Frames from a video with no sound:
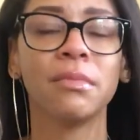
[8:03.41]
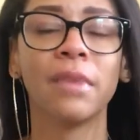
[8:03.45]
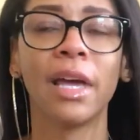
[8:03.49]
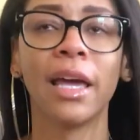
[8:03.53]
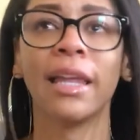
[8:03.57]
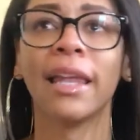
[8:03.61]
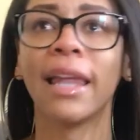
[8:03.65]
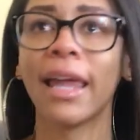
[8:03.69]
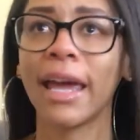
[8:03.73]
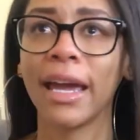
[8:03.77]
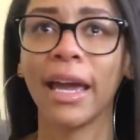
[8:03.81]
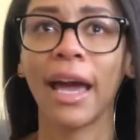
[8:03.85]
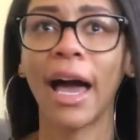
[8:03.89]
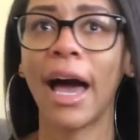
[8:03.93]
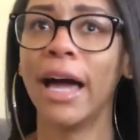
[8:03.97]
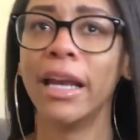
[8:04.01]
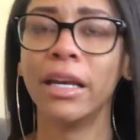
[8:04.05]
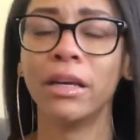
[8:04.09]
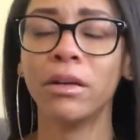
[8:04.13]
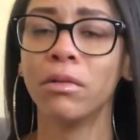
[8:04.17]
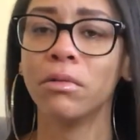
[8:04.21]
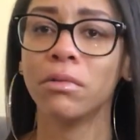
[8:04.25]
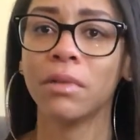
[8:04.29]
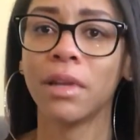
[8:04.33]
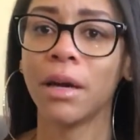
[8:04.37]
And like,
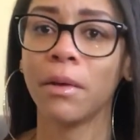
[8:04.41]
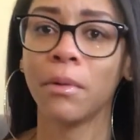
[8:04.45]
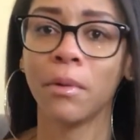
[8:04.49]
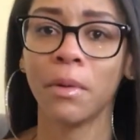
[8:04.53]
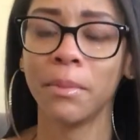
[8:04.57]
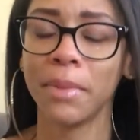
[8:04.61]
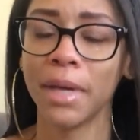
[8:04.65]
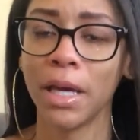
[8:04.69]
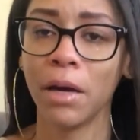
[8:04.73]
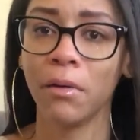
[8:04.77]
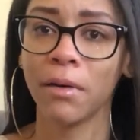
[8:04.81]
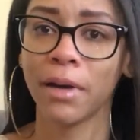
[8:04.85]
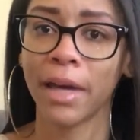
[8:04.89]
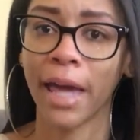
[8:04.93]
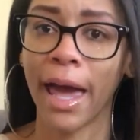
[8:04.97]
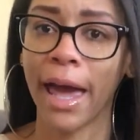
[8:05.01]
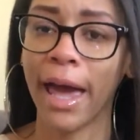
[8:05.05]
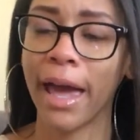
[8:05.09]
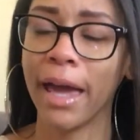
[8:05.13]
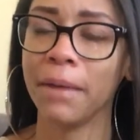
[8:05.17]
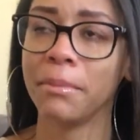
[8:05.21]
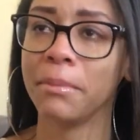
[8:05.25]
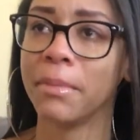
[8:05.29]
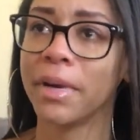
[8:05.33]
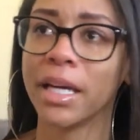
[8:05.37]
I knew they would be
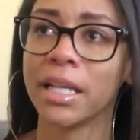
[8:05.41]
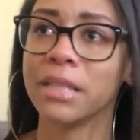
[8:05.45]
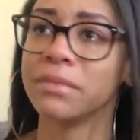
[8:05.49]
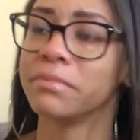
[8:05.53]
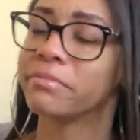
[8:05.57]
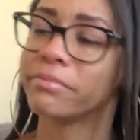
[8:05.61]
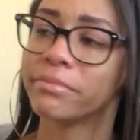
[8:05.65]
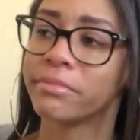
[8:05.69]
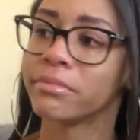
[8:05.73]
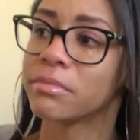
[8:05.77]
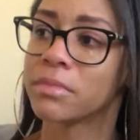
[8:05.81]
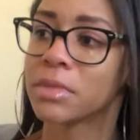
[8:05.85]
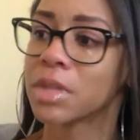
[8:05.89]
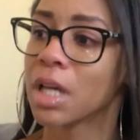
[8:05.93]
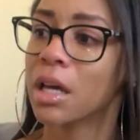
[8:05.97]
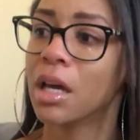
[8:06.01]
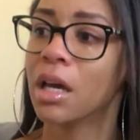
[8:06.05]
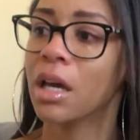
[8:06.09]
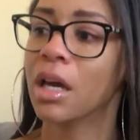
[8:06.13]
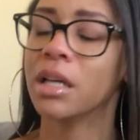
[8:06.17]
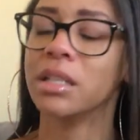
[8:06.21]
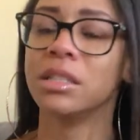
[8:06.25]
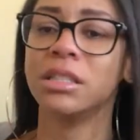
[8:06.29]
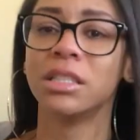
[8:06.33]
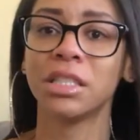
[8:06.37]
okay, but
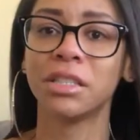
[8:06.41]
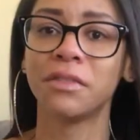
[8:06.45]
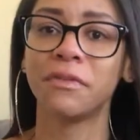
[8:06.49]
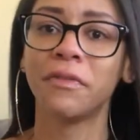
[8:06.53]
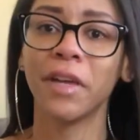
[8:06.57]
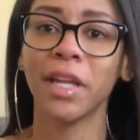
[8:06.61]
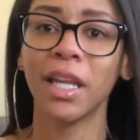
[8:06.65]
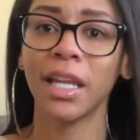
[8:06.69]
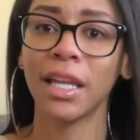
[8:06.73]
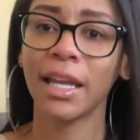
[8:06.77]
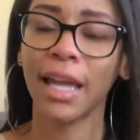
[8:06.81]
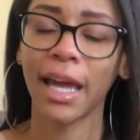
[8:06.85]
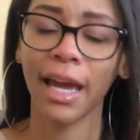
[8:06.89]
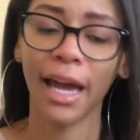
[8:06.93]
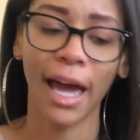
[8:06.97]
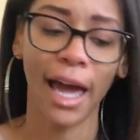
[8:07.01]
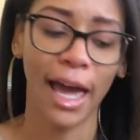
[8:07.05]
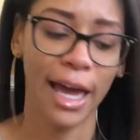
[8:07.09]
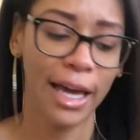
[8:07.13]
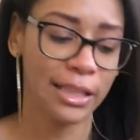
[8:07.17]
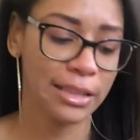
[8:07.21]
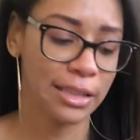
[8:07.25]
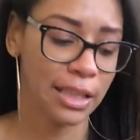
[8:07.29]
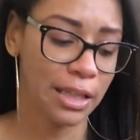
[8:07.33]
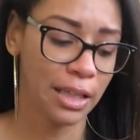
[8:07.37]
just feeling like I
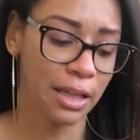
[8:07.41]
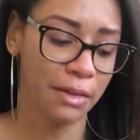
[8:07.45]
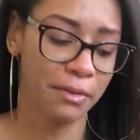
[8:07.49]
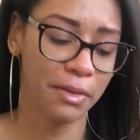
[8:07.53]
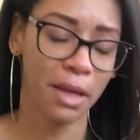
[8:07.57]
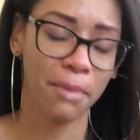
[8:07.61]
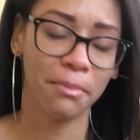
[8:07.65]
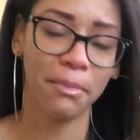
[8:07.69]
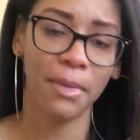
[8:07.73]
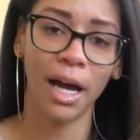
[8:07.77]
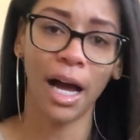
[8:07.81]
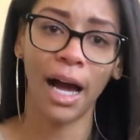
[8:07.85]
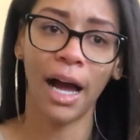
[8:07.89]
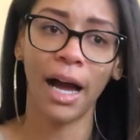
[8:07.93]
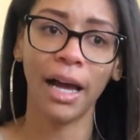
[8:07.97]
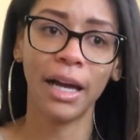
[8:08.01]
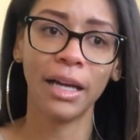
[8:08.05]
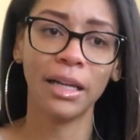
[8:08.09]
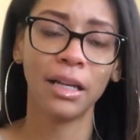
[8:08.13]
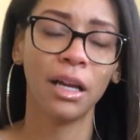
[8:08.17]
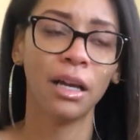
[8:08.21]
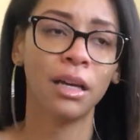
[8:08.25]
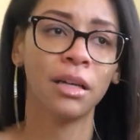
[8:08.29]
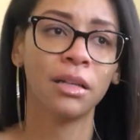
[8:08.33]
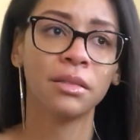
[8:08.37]
had to leave them
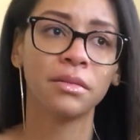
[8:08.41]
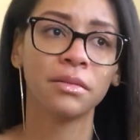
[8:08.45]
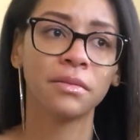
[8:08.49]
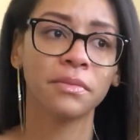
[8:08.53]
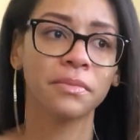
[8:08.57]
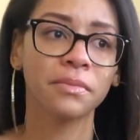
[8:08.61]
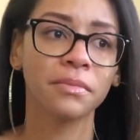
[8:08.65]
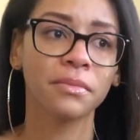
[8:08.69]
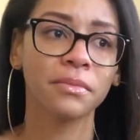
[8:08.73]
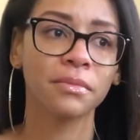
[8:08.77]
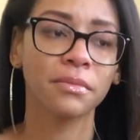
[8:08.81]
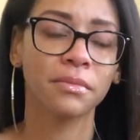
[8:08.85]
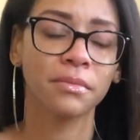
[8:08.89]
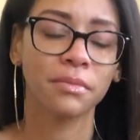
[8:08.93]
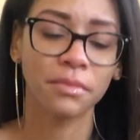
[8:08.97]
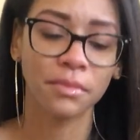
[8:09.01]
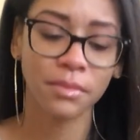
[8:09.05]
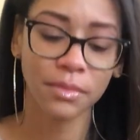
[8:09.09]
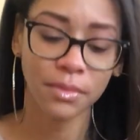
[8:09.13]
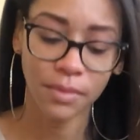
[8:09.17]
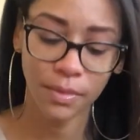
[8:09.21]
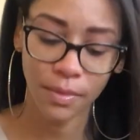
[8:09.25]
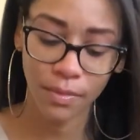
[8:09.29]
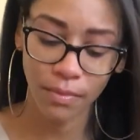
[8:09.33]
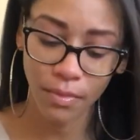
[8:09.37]
behind.
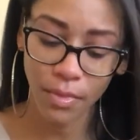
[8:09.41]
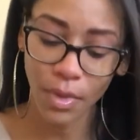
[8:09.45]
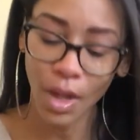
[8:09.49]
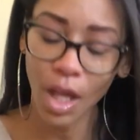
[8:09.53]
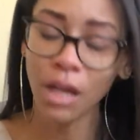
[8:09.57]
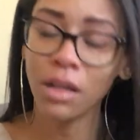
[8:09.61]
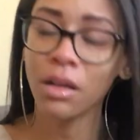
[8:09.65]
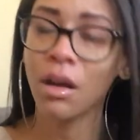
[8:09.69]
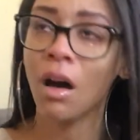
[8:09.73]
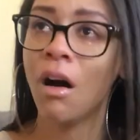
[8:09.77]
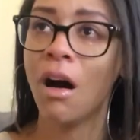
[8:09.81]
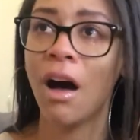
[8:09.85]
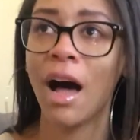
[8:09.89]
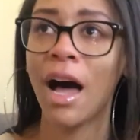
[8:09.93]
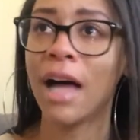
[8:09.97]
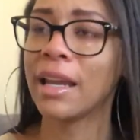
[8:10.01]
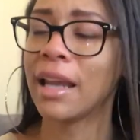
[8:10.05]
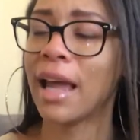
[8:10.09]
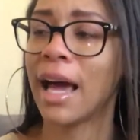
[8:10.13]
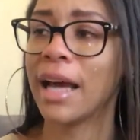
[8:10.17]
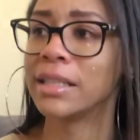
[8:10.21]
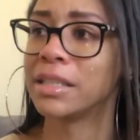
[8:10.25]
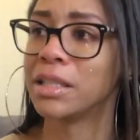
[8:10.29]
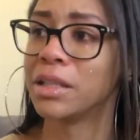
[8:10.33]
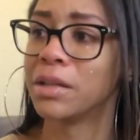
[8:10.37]
Yo, I
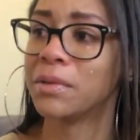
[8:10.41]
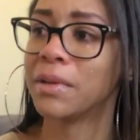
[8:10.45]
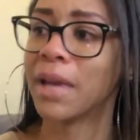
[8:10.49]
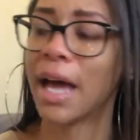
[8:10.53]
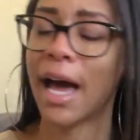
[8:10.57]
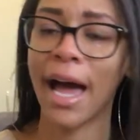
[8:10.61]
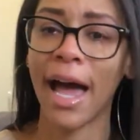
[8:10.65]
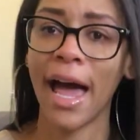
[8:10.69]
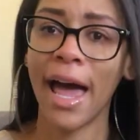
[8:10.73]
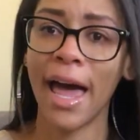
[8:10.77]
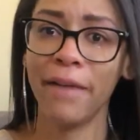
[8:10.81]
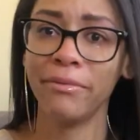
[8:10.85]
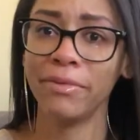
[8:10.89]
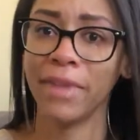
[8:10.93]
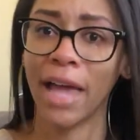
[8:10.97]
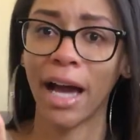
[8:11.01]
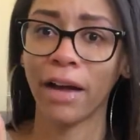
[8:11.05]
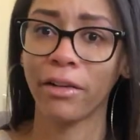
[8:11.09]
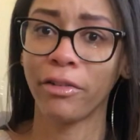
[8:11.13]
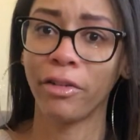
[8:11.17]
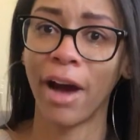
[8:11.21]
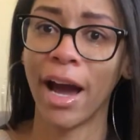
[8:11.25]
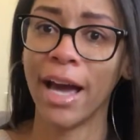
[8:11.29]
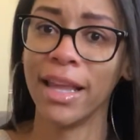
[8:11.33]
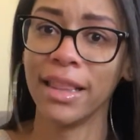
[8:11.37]
lied to you. I have
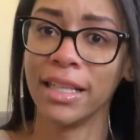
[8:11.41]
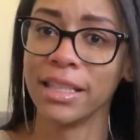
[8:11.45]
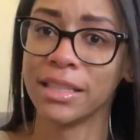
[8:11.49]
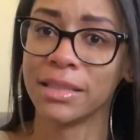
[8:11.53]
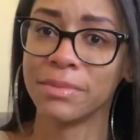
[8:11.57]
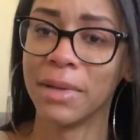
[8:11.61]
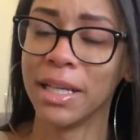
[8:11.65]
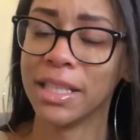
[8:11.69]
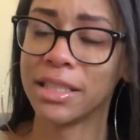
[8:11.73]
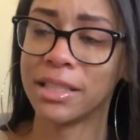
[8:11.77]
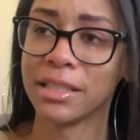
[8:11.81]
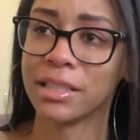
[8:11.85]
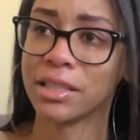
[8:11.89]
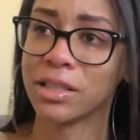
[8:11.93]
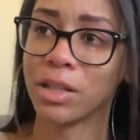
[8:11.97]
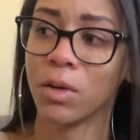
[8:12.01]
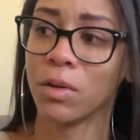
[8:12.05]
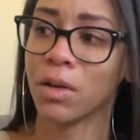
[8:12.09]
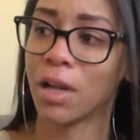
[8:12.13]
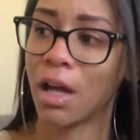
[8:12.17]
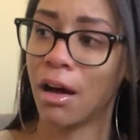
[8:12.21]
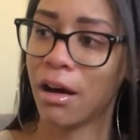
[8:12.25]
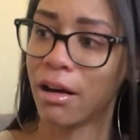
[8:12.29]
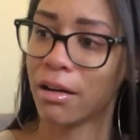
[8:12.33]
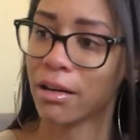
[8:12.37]
not cried this much in so
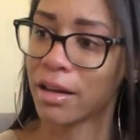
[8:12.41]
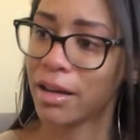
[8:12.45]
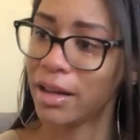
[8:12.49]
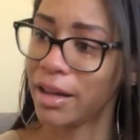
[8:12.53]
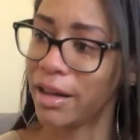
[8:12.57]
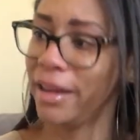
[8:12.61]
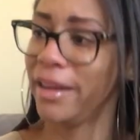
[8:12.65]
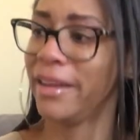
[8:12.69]
long.